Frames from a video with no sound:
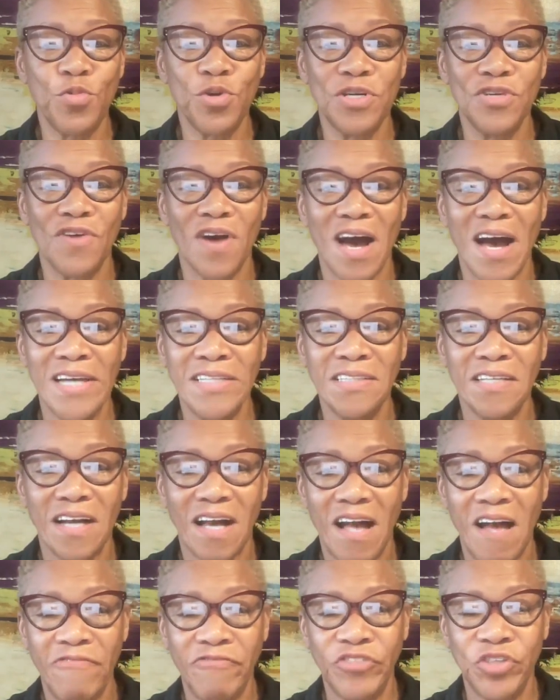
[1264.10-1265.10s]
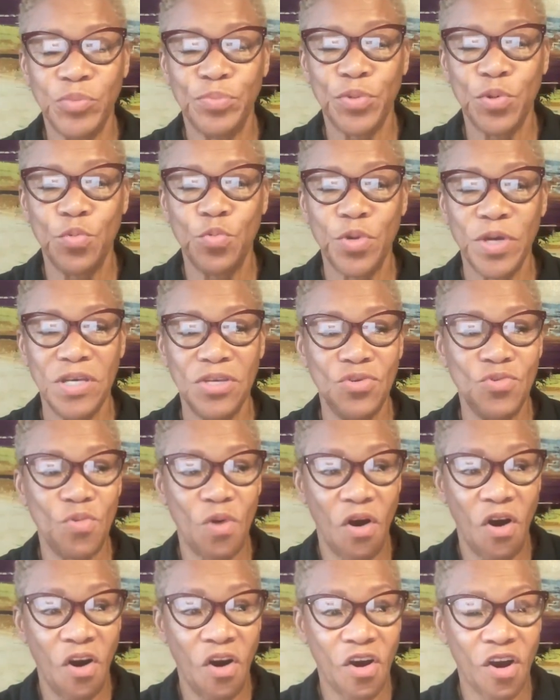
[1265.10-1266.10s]
where you're uncomfortable where you
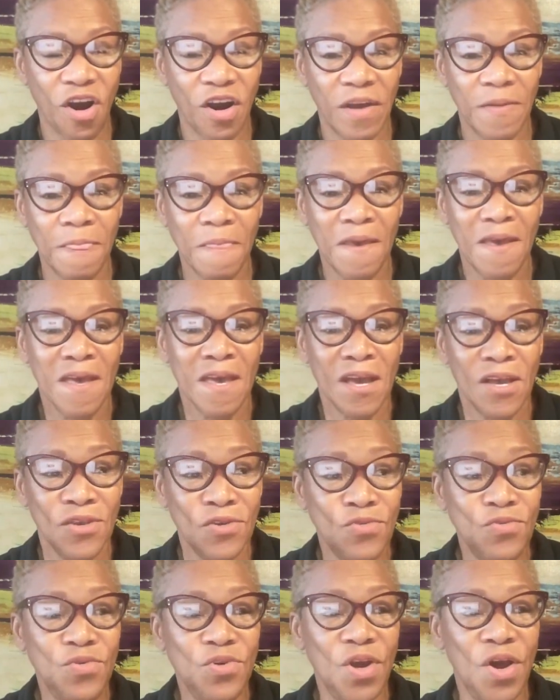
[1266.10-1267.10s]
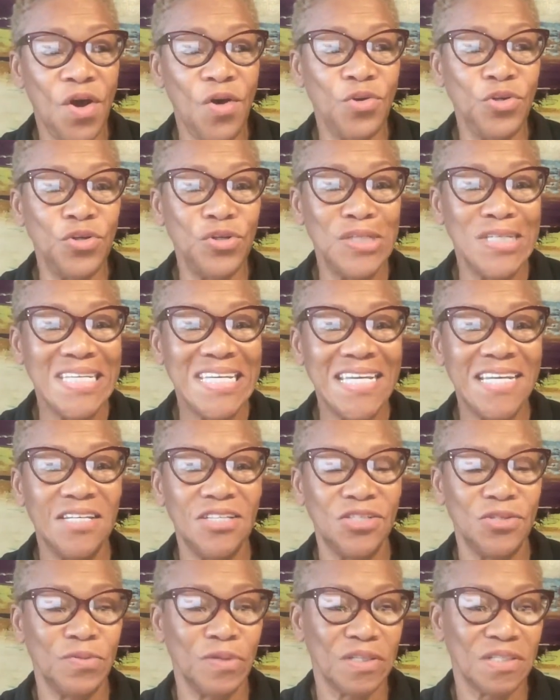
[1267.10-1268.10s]
are and you know you
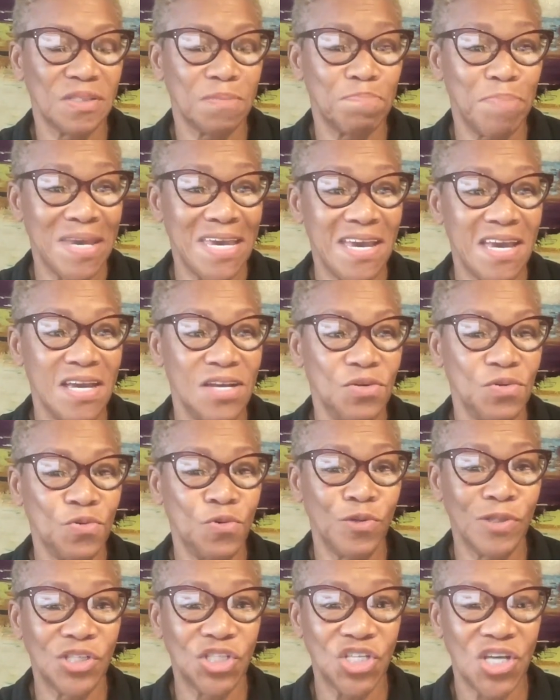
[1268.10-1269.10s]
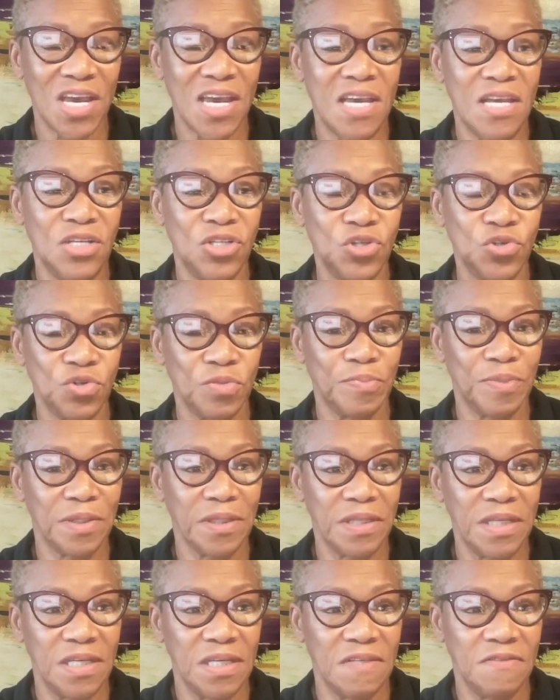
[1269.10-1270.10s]
need to expand or change your
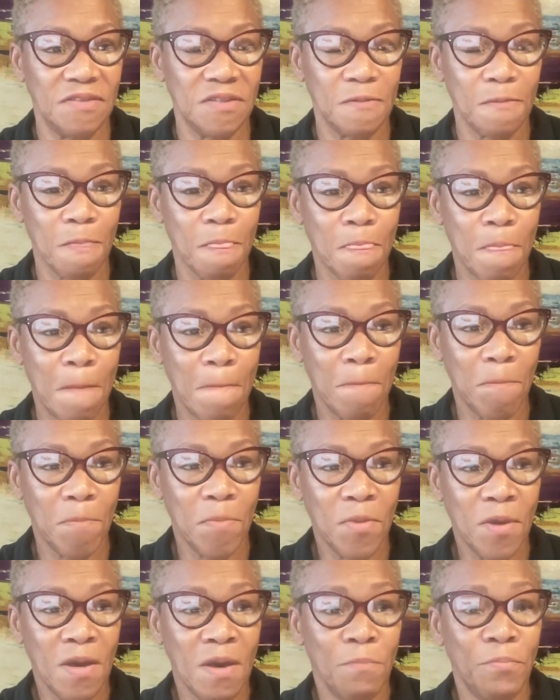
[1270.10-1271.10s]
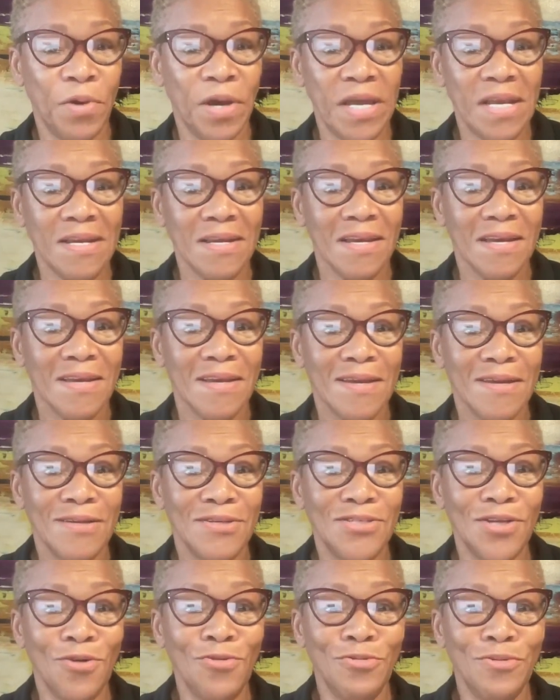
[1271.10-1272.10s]
beliefs. But
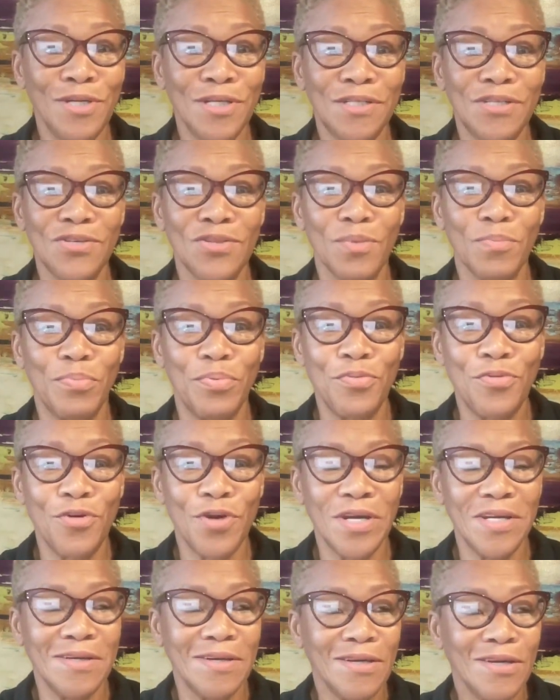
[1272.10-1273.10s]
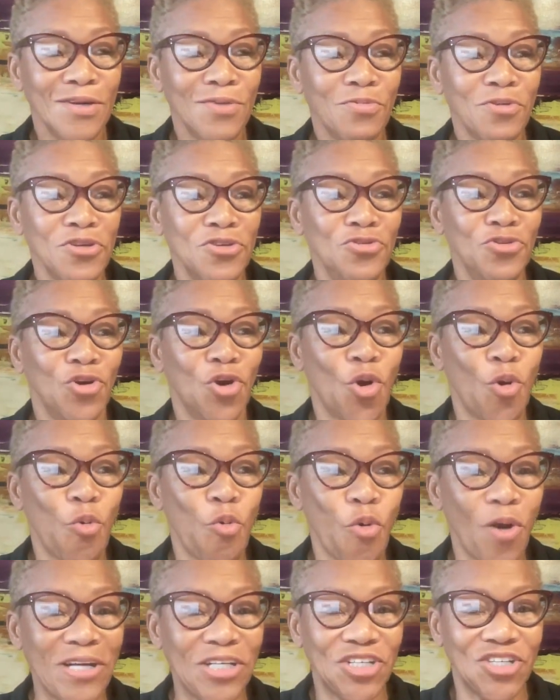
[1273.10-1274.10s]
don't get to the point where you
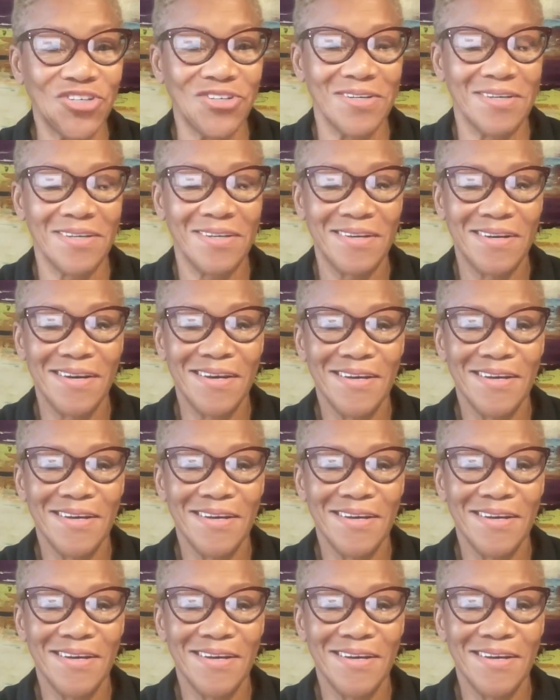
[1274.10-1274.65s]
question